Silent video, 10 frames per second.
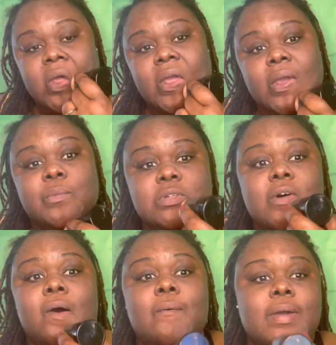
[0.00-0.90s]
It was
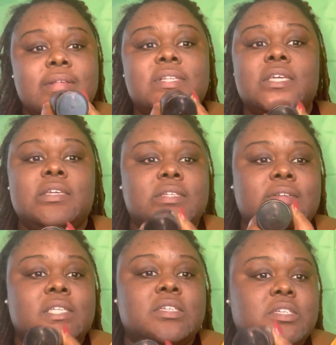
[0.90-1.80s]
always
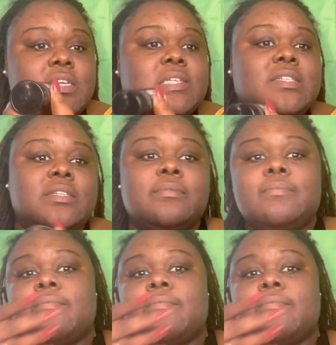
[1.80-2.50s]
easy to just,